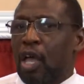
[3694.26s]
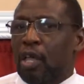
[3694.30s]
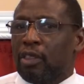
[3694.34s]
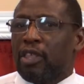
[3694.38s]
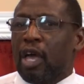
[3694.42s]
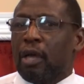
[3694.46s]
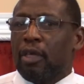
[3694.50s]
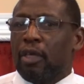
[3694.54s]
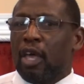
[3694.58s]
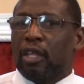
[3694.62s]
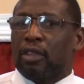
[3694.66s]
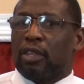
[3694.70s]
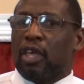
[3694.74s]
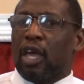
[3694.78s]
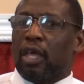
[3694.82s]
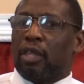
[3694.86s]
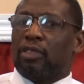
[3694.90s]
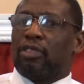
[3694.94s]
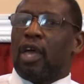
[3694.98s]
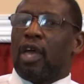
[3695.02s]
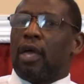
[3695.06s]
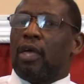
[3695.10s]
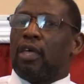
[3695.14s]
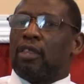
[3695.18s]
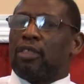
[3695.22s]
The,
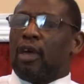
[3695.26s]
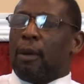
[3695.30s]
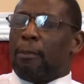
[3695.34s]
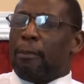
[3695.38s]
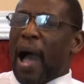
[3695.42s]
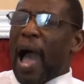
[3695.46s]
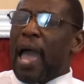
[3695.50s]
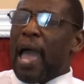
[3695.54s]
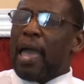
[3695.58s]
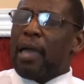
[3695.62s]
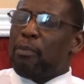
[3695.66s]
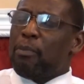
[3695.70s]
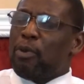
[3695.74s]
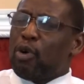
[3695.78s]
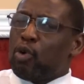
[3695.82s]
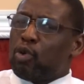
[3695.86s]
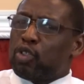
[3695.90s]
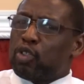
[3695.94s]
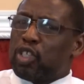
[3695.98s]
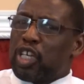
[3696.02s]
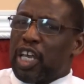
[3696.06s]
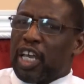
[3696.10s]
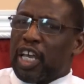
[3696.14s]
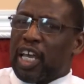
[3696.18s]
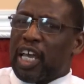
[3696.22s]
the, the, the
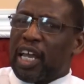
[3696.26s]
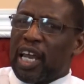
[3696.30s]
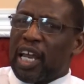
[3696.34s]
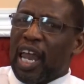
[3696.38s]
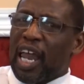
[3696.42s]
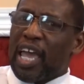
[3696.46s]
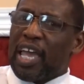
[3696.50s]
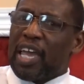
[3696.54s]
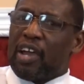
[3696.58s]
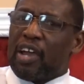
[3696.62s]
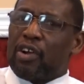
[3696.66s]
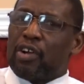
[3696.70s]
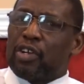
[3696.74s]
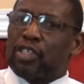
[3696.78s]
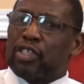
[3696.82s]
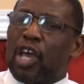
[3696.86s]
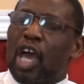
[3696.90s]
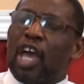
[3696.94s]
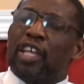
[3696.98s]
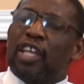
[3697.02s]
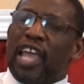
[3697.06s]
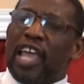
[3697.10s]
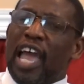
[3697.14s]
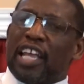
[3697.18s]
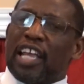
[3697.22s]
Bible
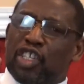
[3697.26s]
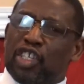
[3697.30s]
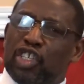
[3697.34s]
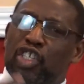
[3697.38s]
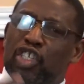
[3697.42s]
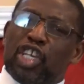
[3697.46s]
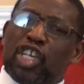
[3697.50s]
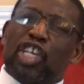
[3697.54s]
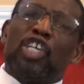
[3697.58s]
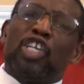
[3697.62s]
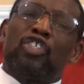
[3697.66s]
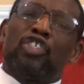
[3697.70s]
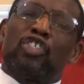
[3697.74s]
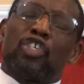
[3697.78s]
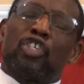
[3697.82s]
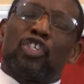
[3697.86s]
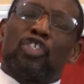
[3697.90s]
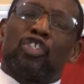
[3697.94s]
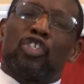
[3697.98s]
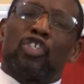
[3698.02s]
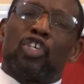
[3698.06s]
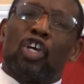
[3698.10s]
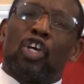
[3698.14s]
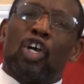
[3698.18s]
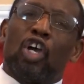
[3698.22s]
declares that
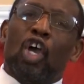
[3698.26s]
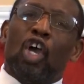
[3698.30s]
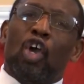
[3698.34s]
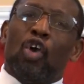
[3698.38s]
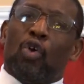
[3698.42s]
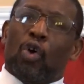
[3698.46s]
Jesus,